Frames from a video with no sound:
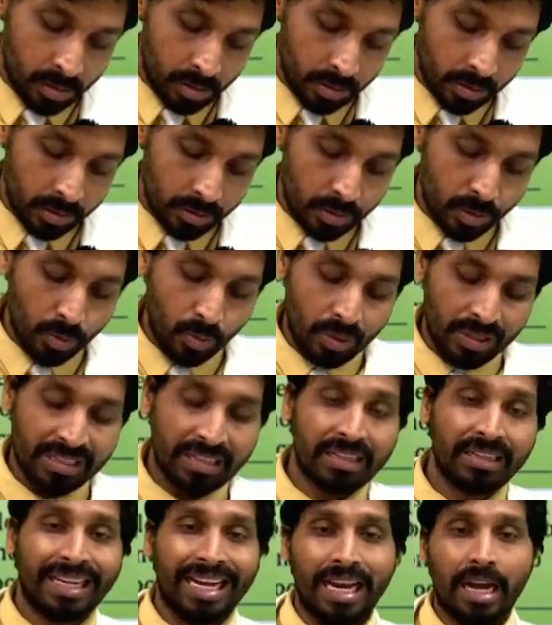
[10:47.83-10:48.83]
So what
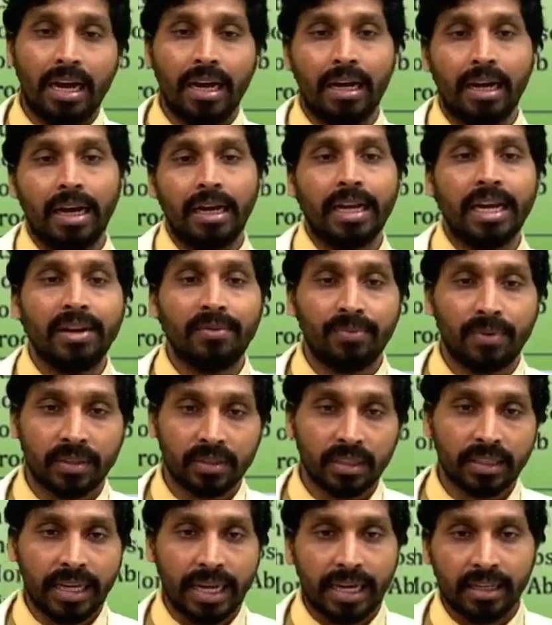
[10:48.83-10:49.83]
are the again
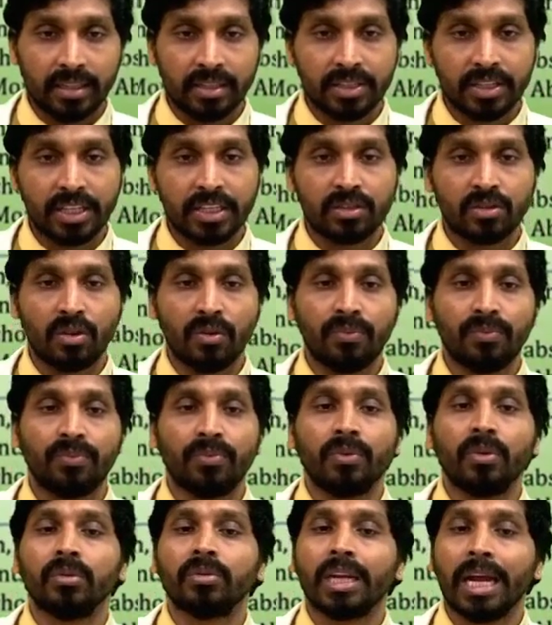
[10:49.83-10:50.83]
further characteristics of
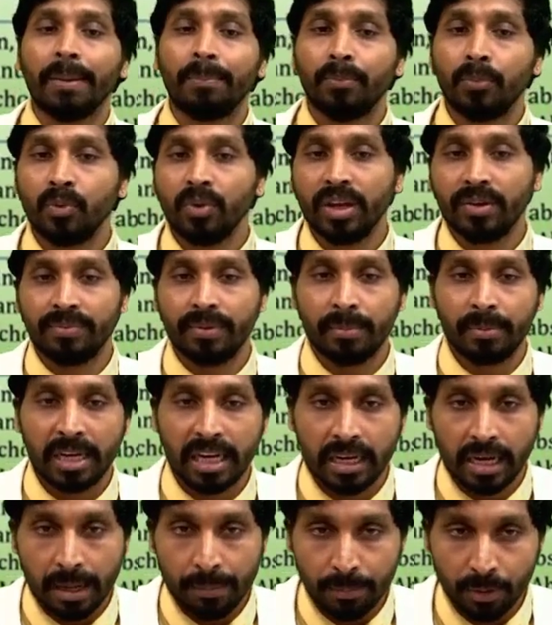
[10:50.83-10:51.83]
type 2A familial
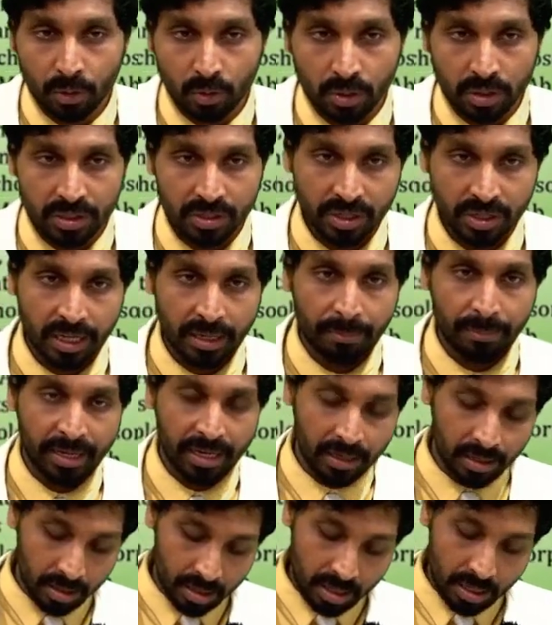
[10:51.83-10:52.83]

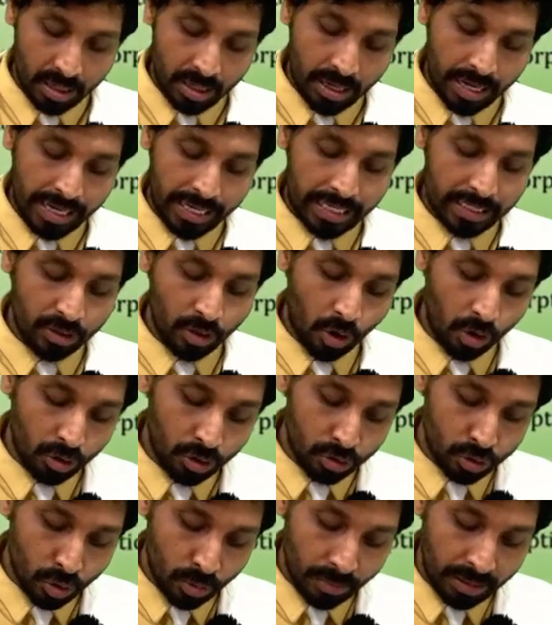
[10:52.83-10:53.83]
hypercholesterolemia? It is
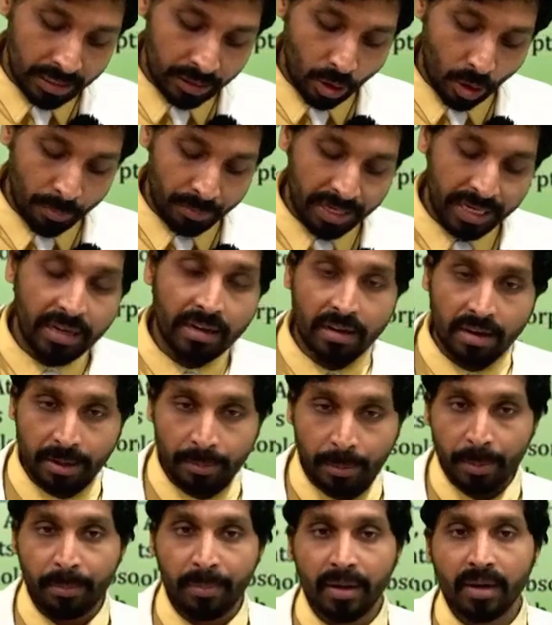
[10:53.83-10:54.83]
autosomal dominant.
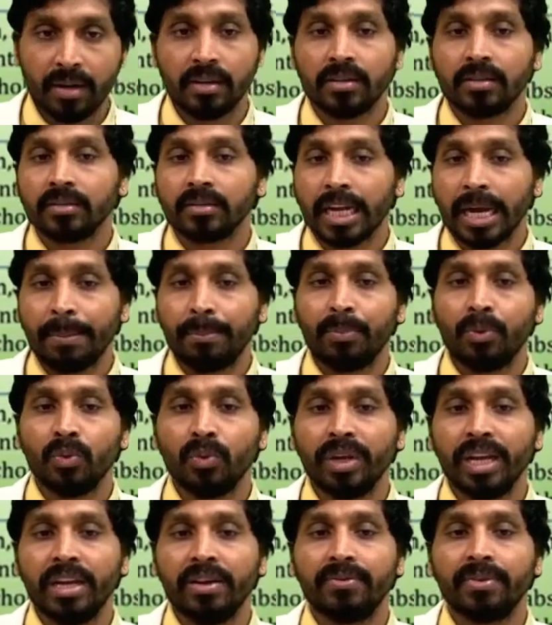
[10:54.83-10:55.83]
Remember, type
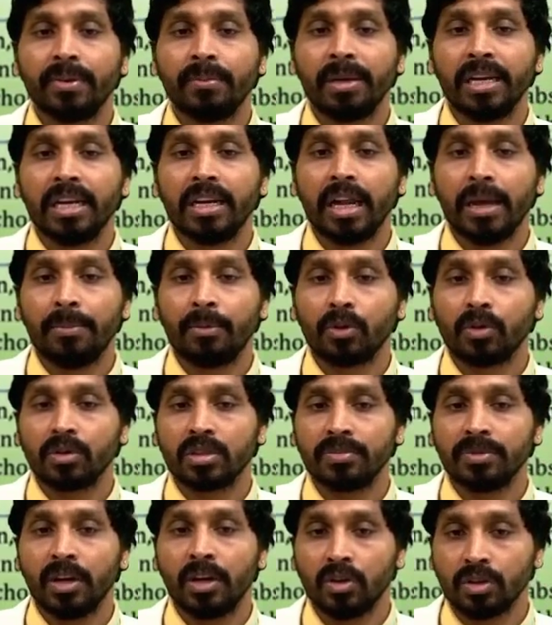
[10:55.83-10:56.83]
2A familial
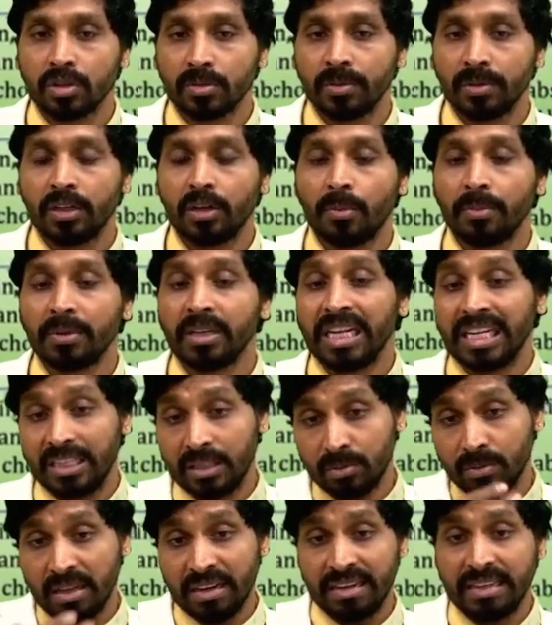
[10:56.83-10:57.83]
hypercholesterolemia, autosomal dominant. That's
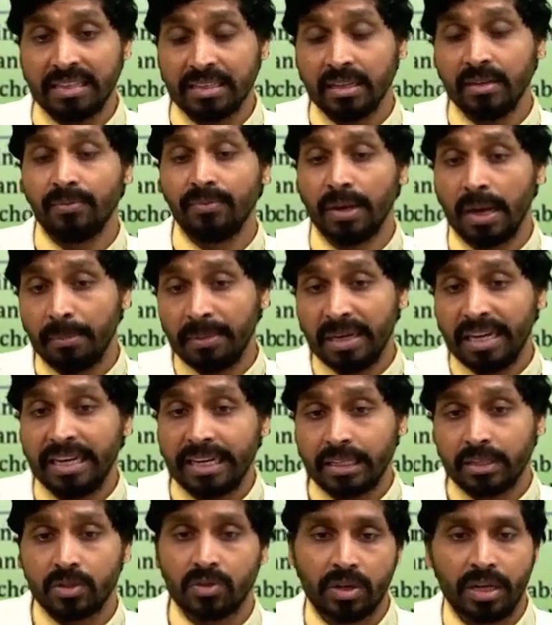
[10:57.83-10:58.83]
the reason. Family
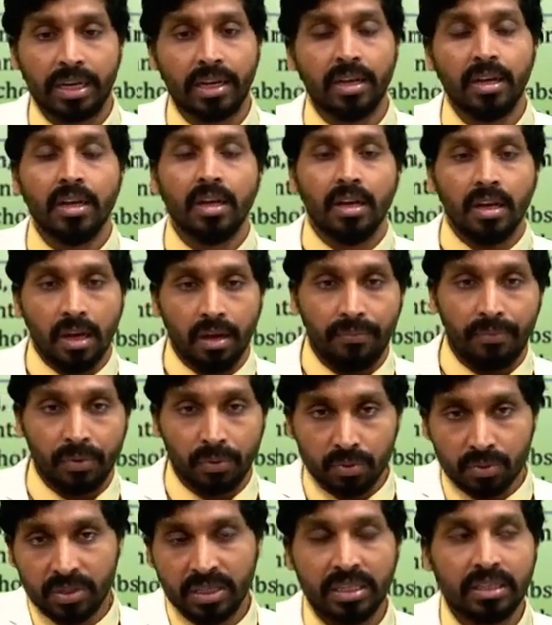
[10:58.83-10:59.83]
history. If you
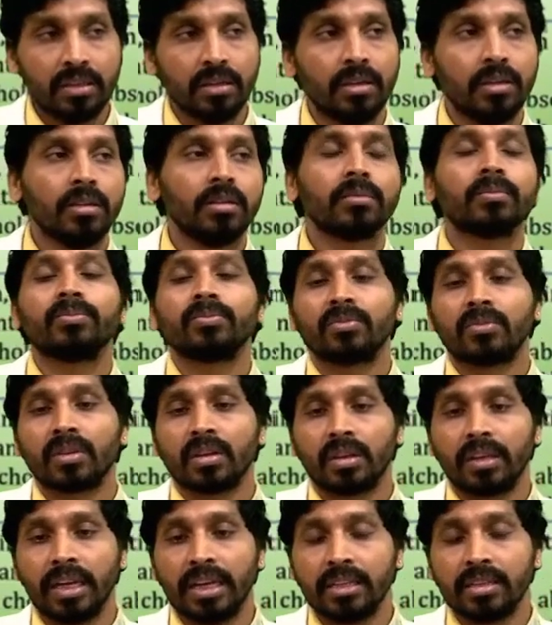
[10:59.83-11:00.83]
see the
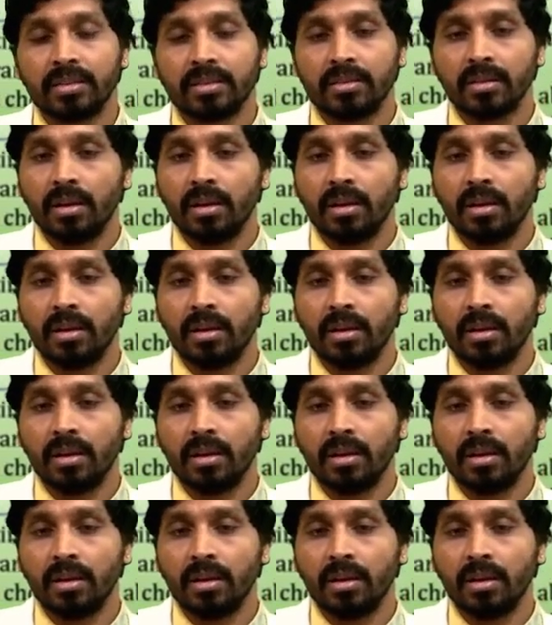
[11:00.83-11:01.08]
case